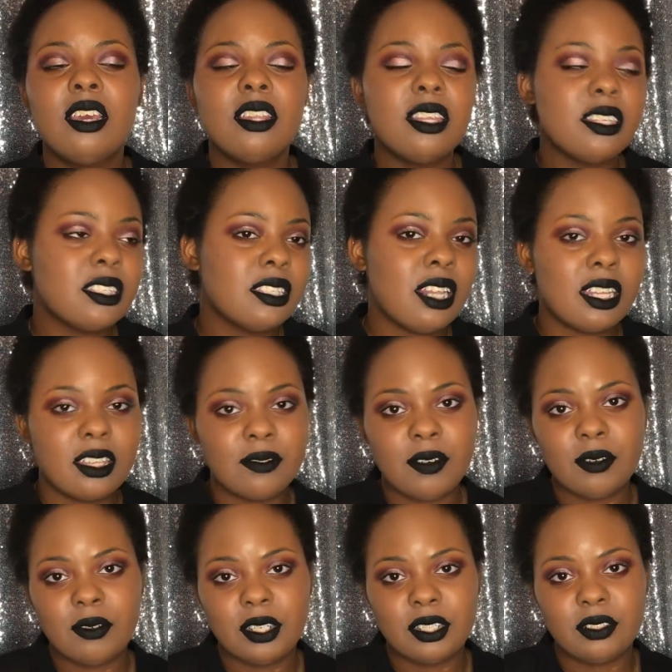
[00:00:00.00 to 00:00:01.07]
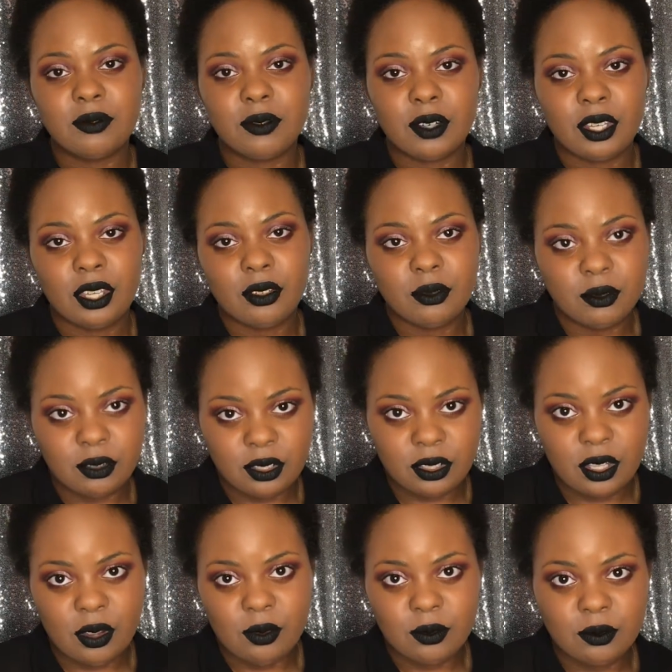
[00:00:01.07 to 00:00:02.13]
this is not the foundation for you.
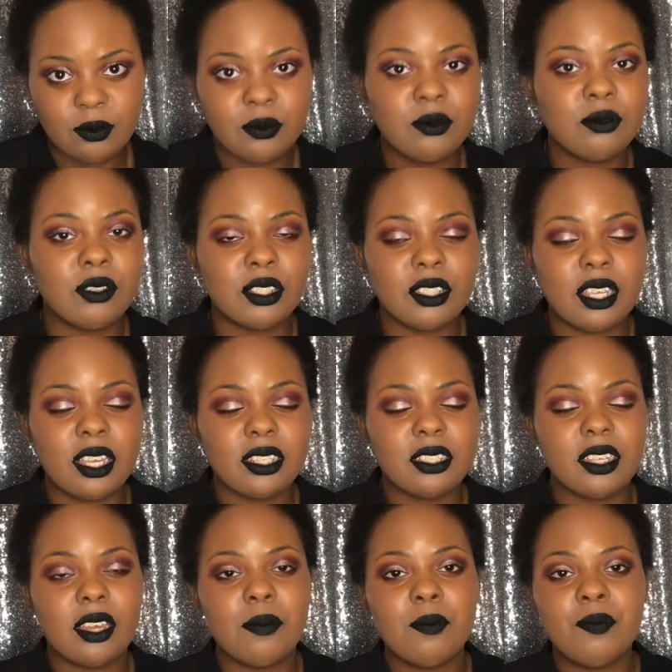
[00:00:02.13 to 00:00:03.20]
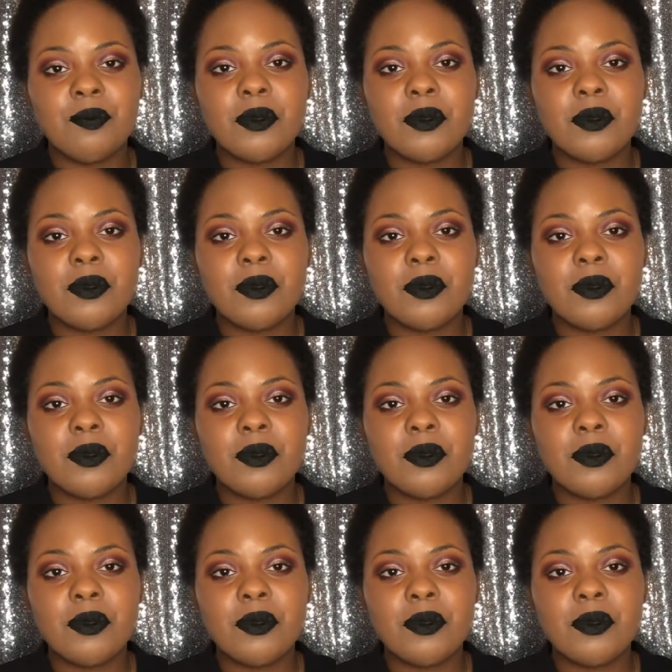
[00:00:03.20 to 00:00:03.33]
So, just a heads up.